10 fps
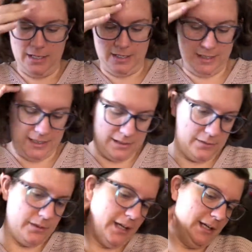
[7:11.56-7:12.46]
And it has a
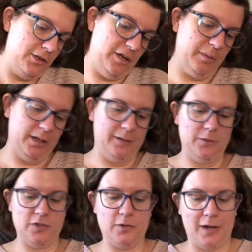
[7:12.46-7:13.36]
little knitting sheep on it,
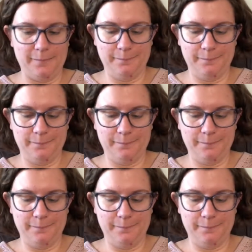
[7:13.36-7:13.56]
which is great.